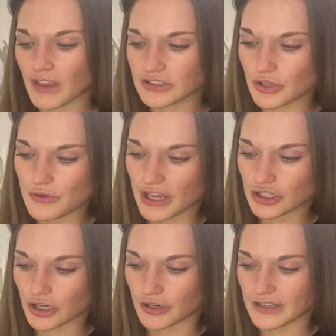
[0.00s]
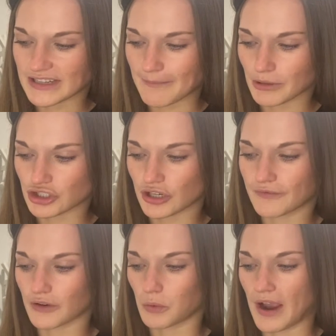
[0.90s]
So you can turn the temperature
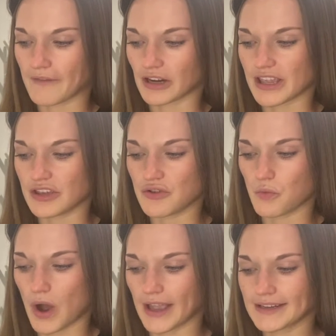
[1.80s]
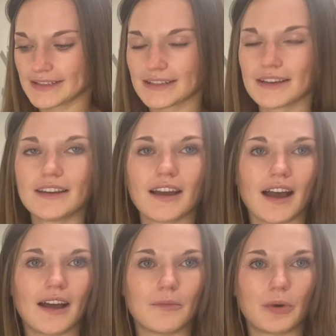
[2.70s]
for whatever heat you want.
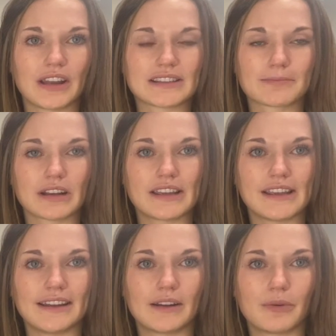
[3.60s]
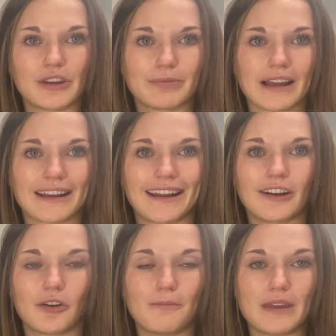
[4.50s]
When it's preheated, when you plug it in,
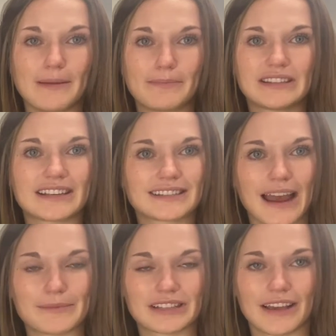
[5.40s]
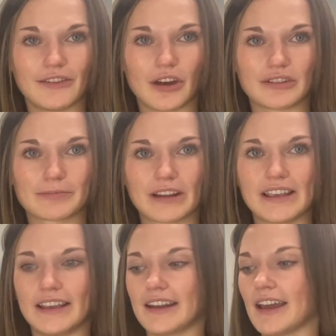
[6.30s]
it'll beep six times to let you know it's
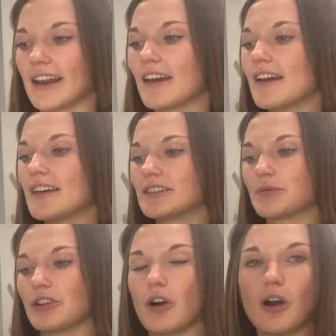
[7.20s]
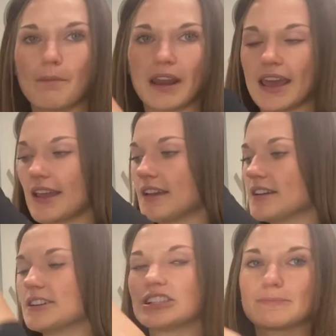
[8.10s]
preheated. It's when you'll open it,
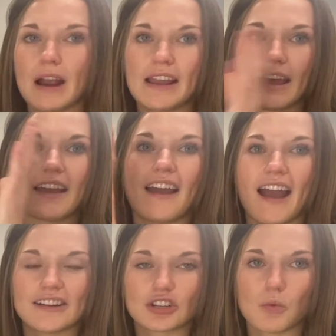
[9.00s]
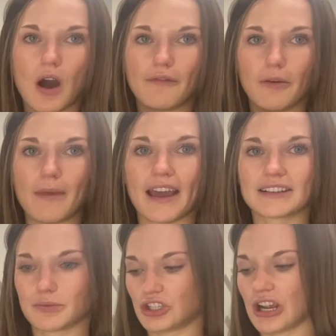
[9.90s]
spray it, add your waffle
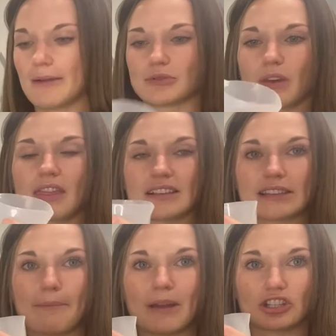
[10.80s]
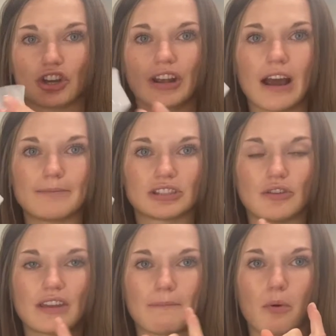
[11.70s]
mix, which it comes with this measuring cup so
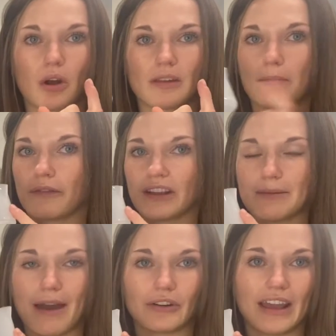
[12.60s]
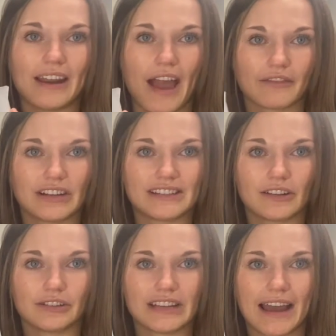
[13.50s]
you can pour the perfect amount in every
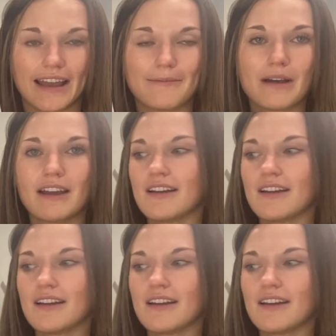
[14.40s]
single time.